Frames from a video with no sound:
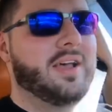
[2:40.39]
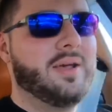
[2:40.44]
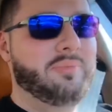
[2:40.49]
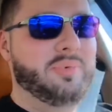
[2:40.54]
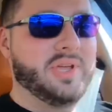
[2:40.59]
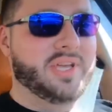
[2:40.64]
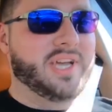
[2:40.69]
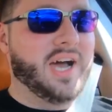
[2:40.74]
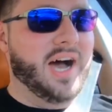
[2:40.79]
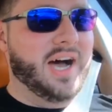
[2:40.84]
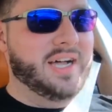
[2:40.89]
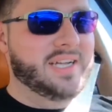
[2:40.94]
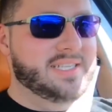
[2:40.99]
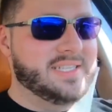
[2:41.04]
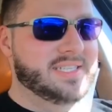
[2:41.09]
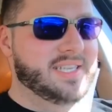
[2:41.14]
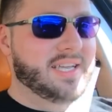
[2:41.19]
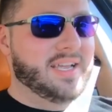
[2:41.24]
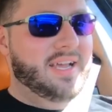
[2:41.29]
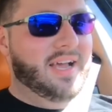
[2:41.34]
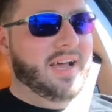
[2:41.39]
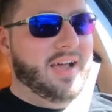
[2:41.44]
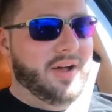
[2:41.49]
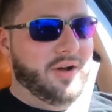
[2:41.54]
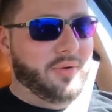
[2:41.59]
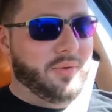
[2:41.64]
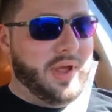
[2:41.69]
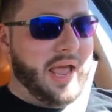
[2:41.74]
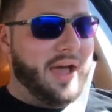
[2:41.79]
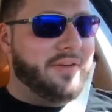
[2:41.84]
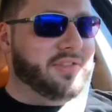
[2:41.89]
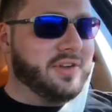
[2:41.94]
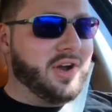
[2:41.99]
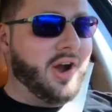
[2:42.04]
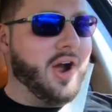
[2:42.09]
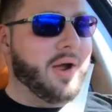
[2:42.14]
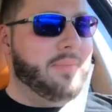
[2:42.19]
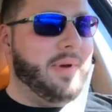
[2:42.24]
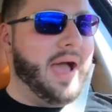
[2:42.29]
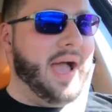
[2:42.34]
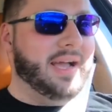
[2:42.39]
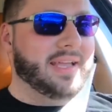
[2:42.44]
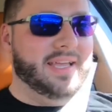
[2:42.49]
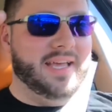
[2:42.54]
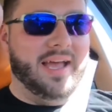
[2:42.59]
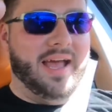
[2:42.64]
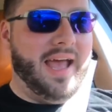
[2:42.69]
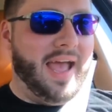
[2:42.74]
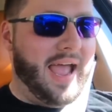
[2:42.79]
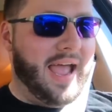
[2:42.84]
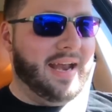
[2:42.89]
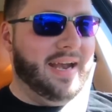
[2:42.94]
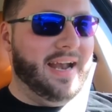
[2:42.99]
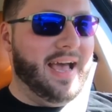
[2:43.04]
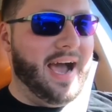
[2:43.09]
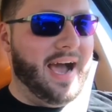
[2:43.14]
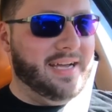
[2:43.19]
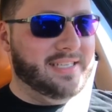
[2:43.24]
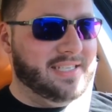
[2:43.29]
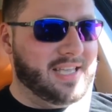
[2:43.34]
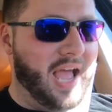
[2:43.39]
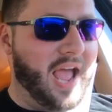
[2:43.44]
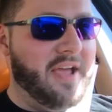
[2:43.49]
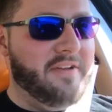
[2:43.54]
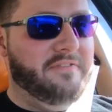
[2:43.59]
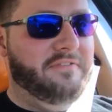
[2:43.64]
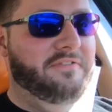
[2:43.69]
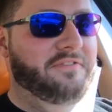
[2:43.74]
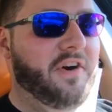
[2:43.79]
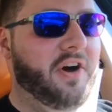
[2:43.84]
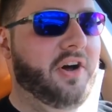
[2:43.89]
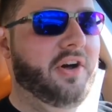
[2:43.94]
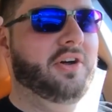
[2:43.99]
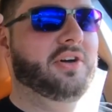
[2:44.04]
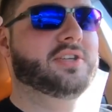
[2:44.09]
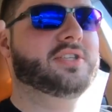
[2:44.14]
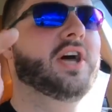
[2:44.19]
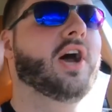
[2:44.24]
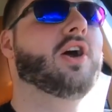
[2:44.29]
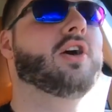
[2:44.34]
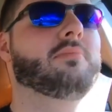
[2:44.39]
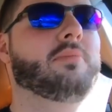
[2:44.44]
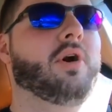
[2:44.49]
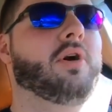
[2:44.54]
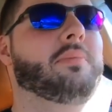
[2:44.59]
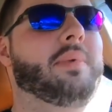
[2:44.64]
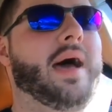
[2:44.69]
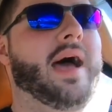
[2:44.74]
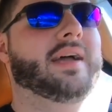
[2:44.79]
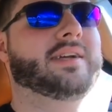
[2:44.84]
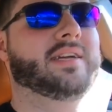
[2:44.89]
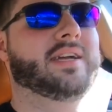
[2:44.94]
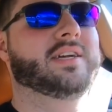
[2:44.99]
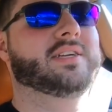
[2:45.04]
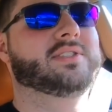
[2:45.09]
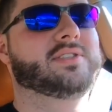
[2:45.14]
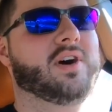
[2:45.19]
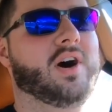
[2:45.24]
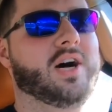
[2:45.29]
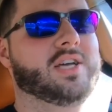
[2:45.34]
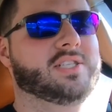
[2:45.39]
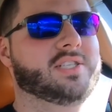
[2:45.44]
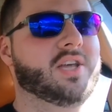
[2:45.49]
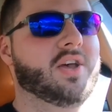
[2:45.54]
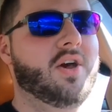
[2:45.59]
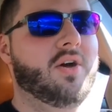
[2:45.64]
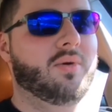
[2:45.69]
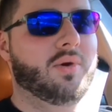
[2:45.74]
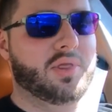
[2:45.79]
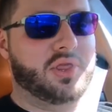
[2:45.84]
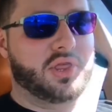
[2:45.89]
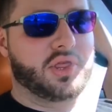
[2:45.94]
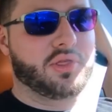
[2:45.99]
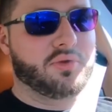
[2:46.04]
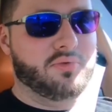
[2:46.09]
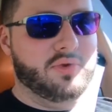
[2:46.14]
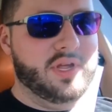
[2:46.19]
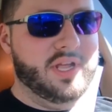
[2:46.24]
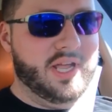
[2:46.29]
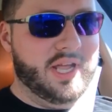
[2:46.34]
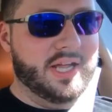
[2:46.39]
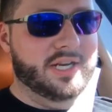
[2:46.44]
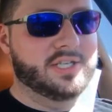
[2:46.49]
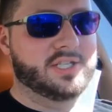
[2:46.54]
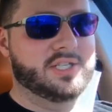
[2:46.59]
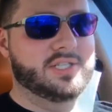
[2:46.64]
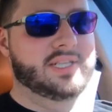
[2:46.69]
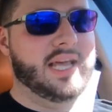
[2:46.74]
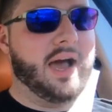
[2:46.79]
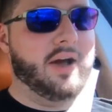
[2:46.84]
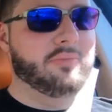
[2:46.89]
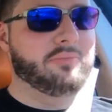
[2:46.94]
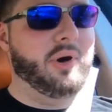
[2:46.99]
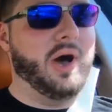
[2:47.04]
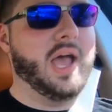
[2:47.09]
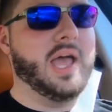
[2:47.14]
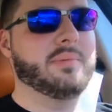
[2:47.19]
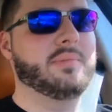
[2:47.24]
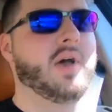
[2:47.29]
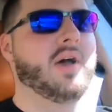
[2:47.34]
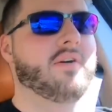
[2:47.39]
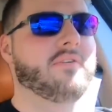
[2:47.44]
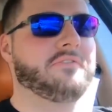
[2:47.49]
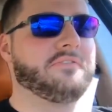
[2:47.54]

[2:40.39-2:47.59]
because we have the car back and it has a full Turboback exhaust with 3-inch downpipe